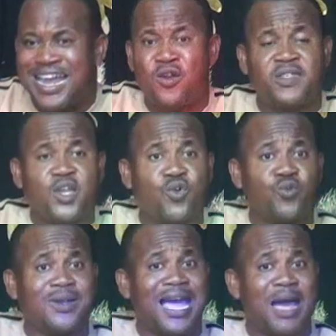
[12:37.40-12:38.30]
nothing good
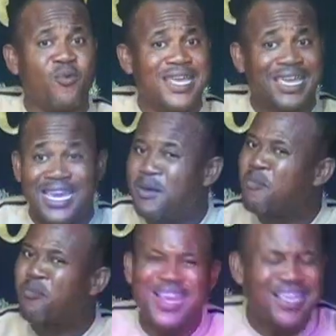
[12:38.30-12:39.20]
will happen again.
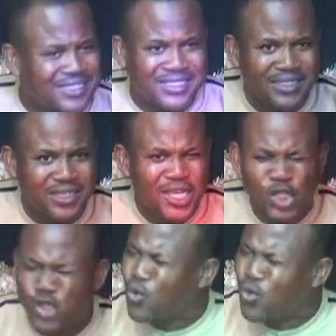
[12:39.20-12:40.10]
Please
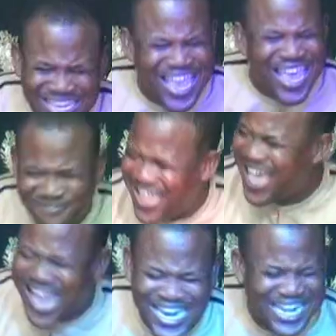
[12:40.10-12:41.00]
don't ever
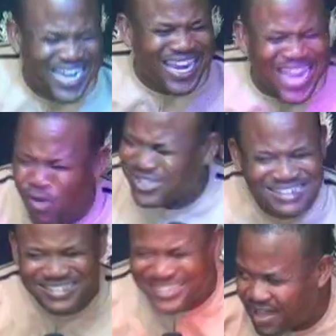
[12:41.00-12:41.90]
allow the
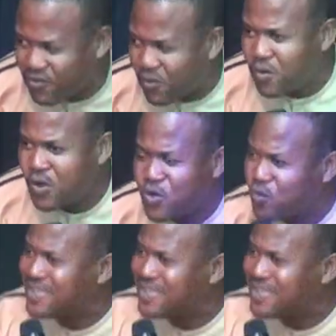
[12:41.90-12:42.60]
devil to